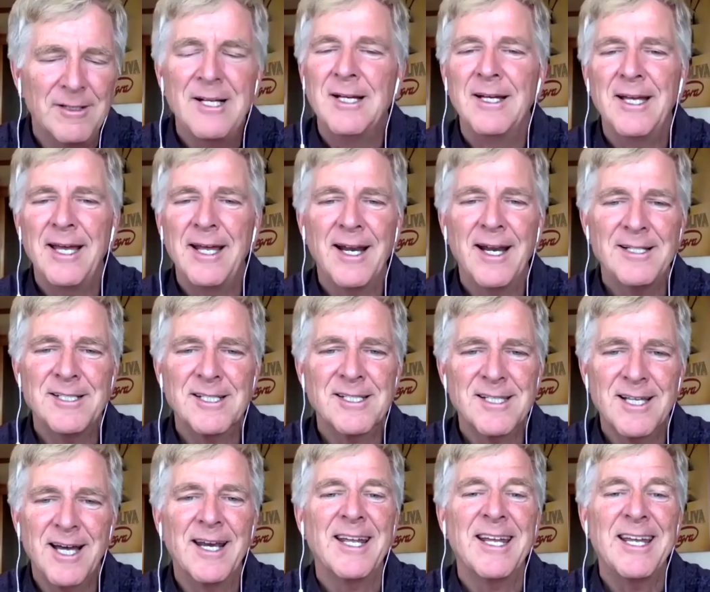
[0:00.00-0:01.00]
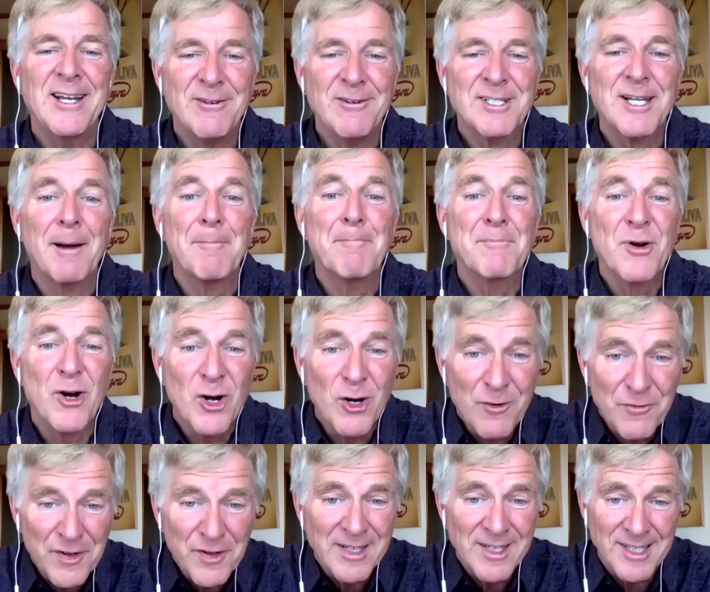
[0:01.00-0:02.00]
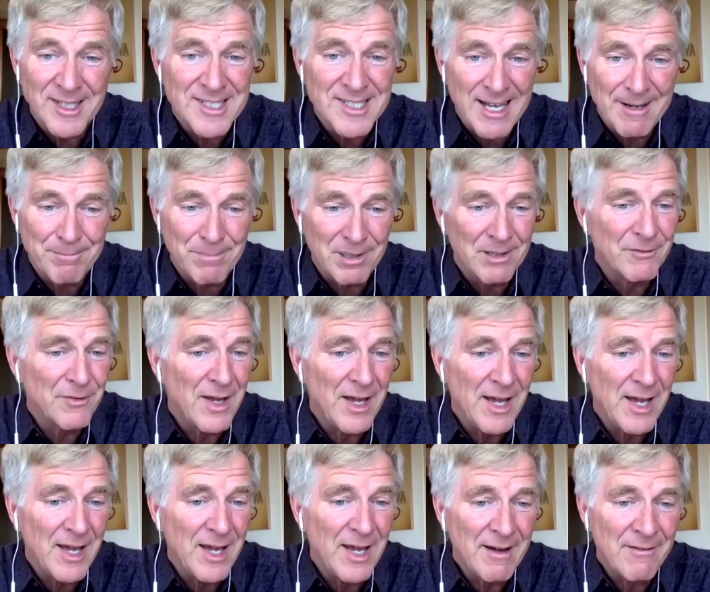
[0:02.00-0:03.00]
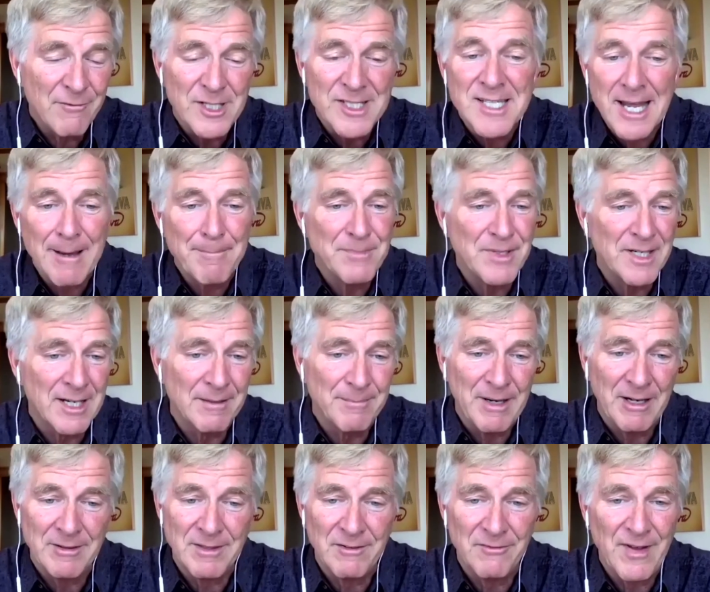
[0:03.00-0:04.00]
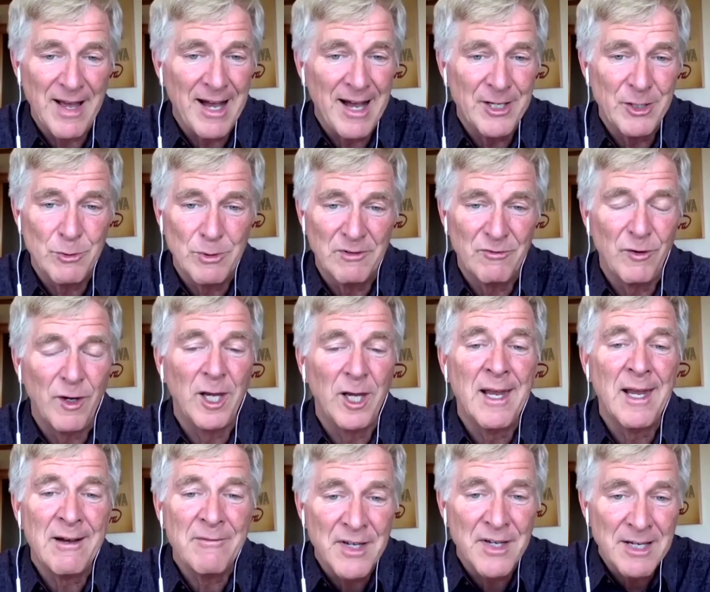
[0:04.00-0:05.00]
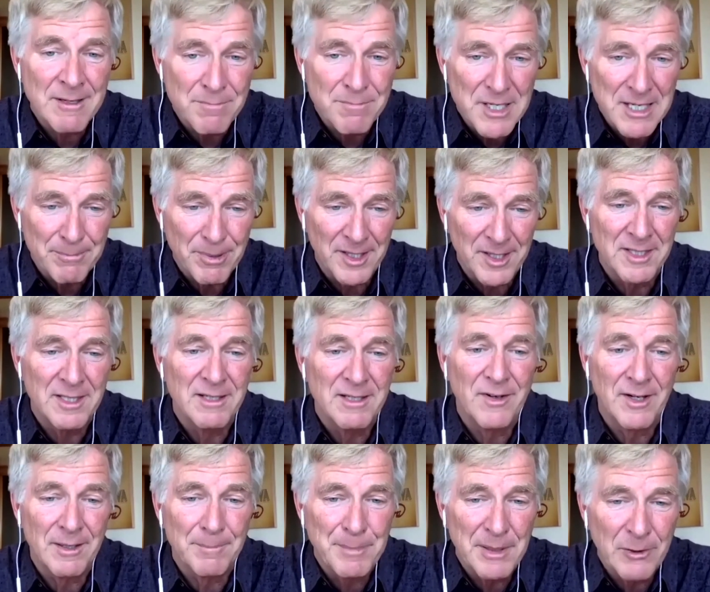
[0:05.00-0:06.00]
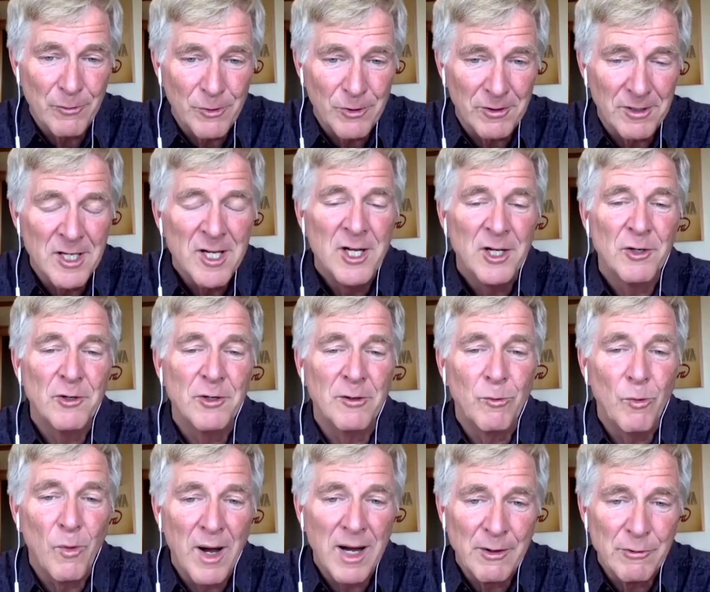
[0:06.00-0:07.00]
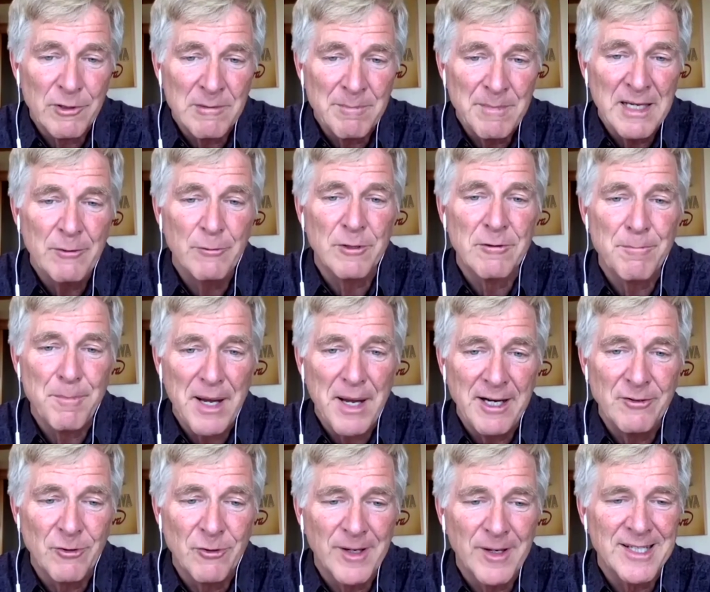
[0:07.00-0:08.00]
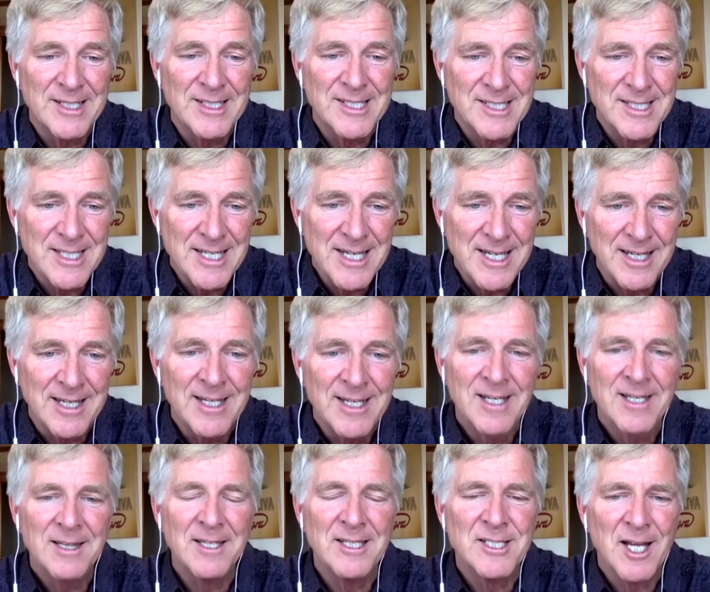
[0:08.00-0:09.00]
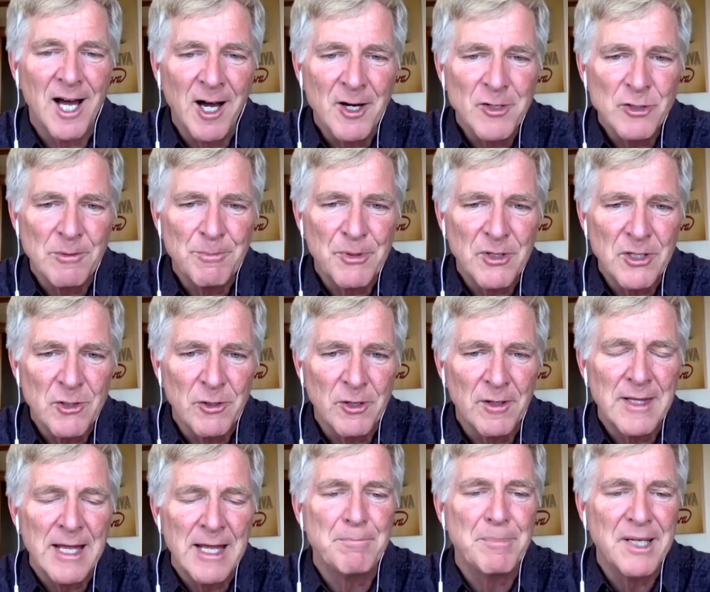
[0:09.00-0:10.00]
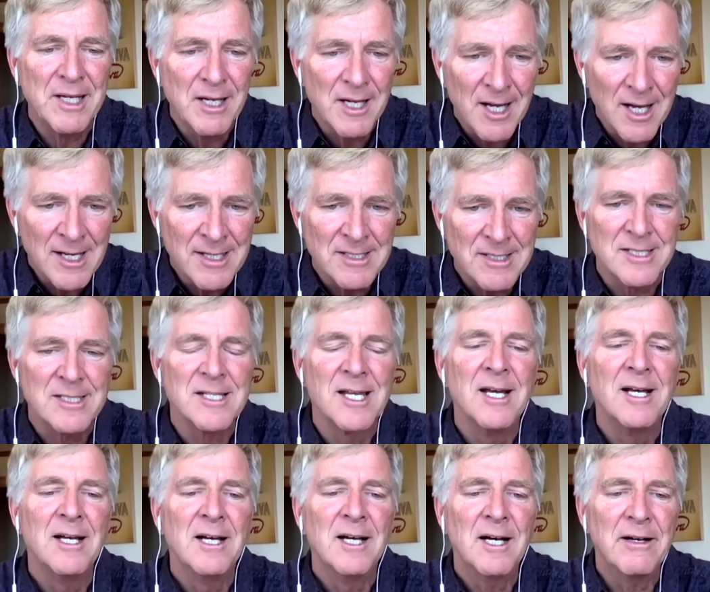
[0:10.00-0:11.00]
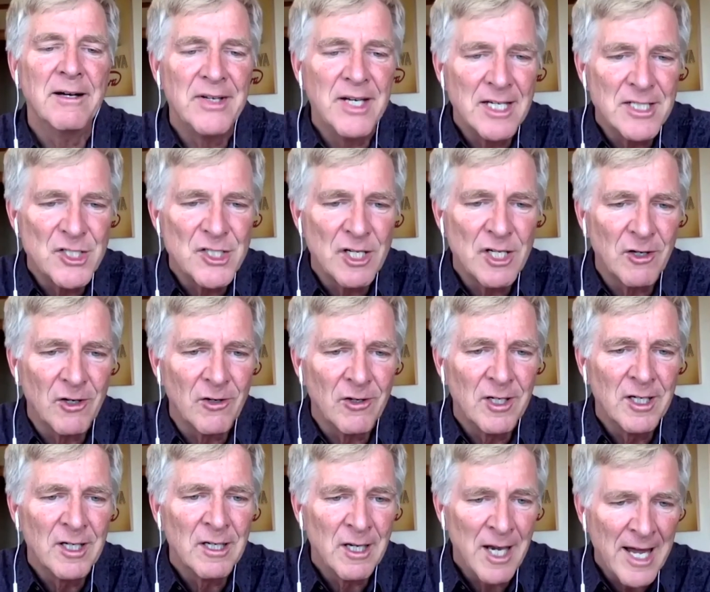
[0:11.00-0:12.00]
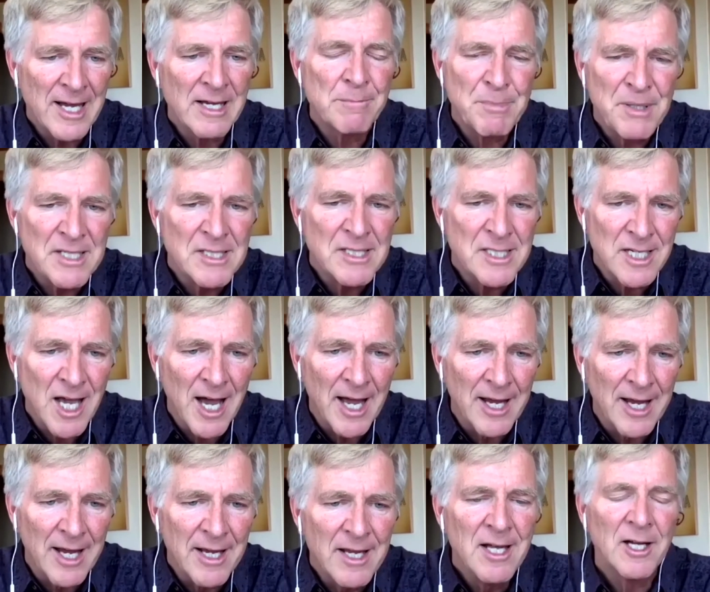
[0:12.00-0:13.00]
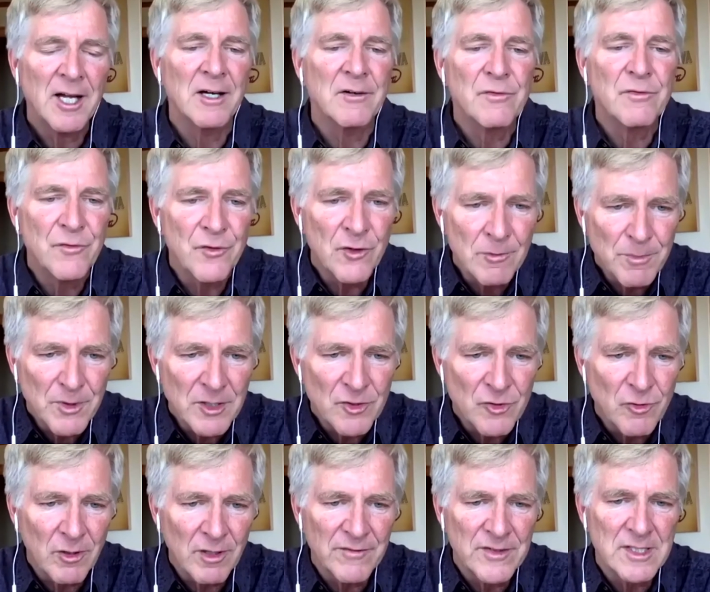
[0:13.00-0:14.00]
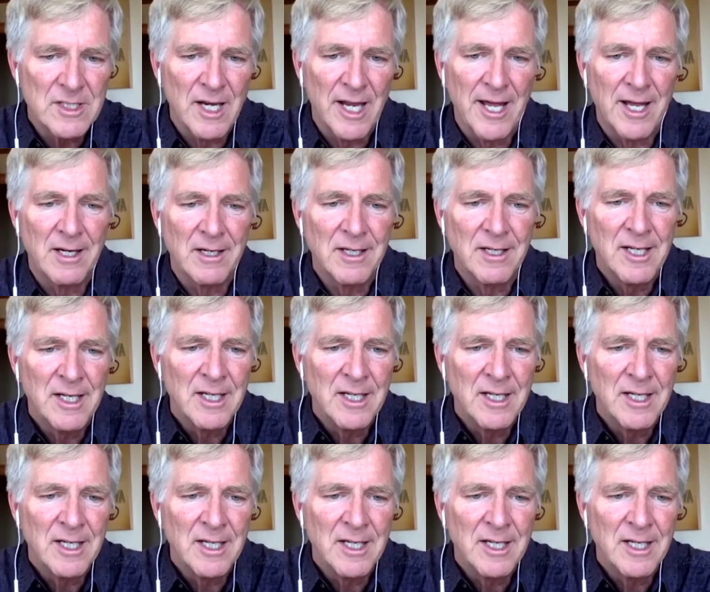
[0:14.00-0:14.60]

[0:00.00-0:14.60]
And I just thought, here's a perfect example. If every skeptic about the value of loving people in the developing world could walk with me with Pedro and see this entrepreneur that, because of an NGO like PCI, got firm control of his land.